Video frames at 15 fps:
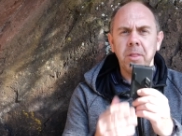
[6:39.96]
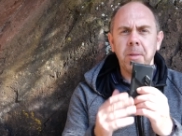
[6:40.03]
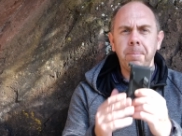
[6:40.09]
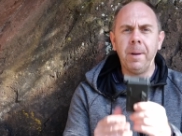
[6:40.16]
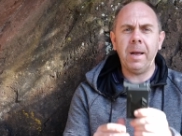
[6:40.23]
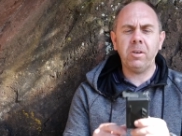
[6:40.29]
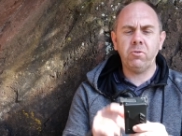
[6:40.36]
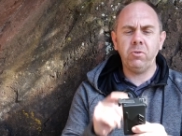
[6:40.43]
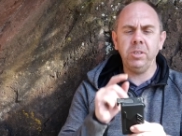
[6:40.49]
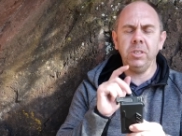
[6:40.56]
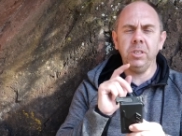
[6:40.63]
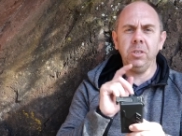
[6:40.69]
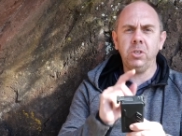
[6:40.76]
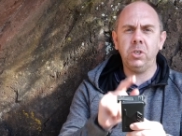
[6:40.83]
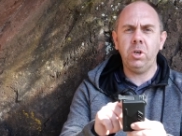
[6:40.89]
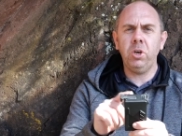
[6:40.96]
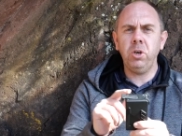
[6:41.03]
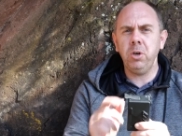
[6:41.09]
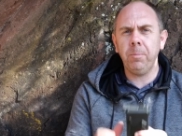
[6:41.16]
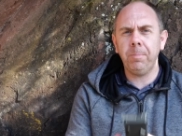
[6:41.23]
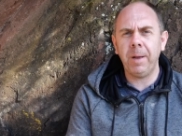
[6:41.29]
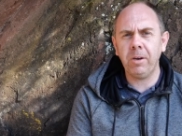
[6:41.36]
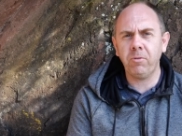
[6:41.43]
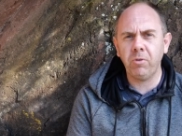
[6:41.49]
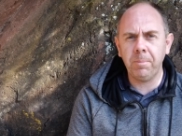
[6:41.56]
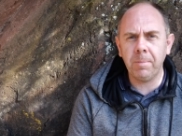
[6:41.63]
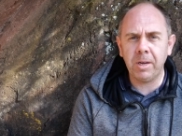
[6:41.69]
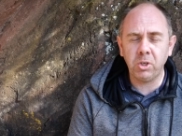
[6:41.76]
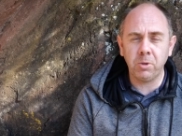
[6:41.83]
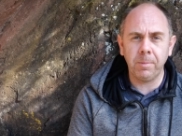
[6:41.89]
the battery's internal battery
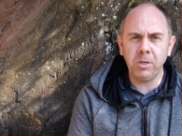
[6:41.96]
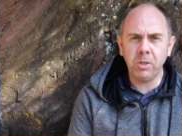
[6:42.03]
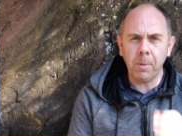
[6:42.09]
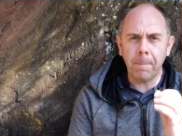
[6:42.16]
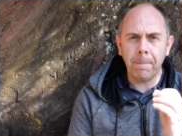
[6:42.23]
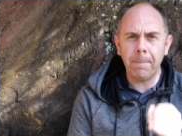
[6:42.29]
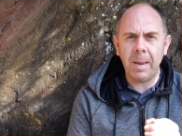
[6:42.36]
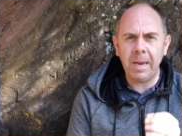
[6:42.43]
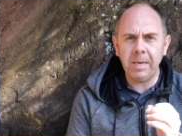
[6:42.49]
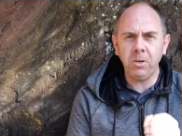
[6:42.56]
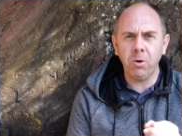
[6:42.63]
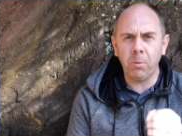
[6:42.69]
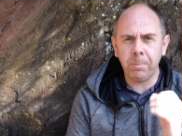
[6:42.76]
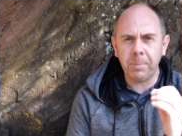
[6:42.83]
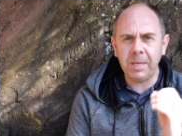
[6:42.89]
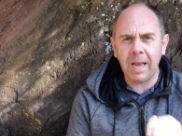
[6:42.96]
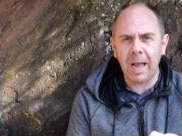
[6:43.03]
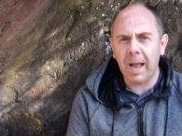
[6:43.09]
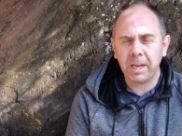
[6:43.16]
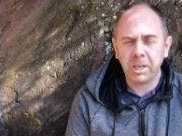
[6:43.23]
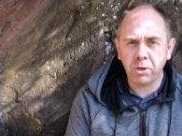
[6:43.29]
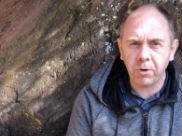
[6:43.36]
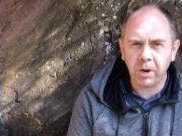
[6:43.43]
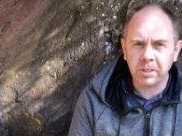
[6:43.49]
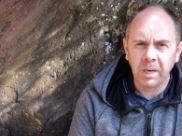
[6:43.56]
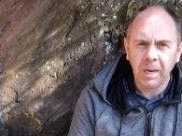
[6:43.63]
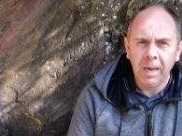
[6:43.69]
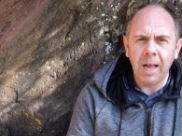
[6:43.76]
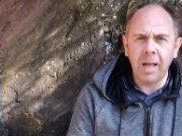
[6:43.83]
measurement may not be accurate,